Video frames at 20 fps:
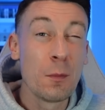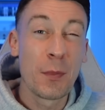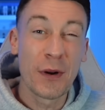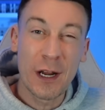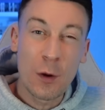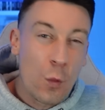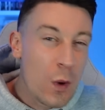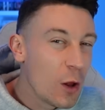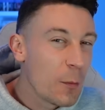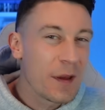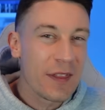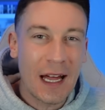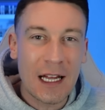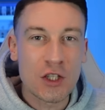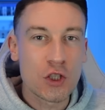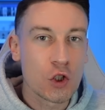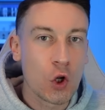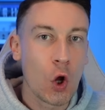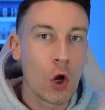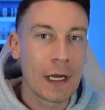but it will be that
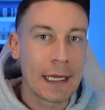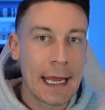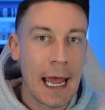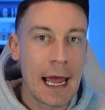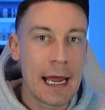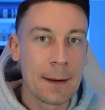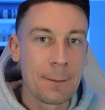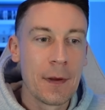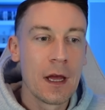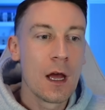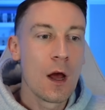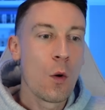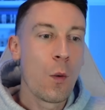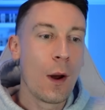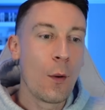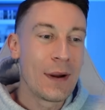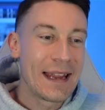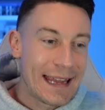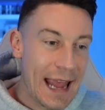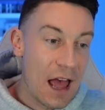sort of game where
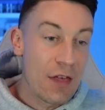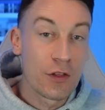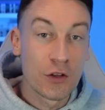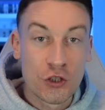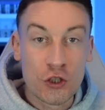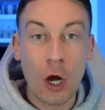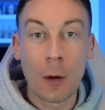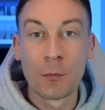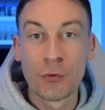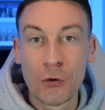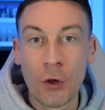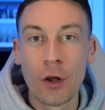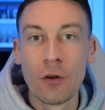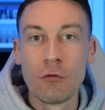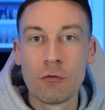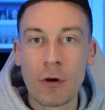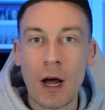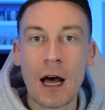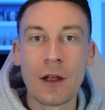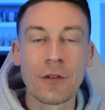we get the job done
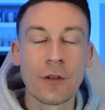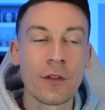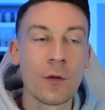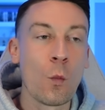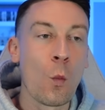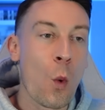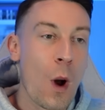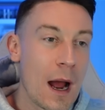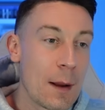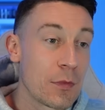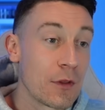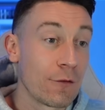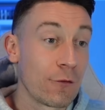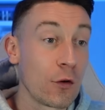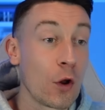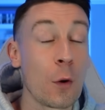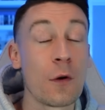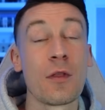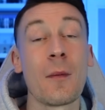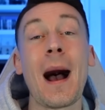rather than wipe the
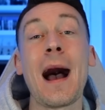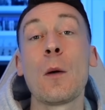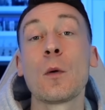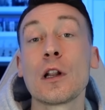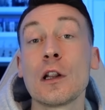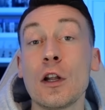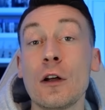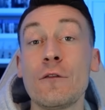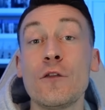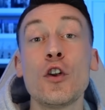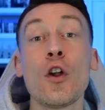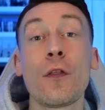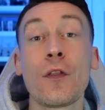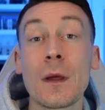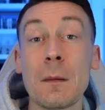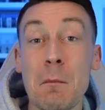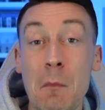floor with them. I would love nothing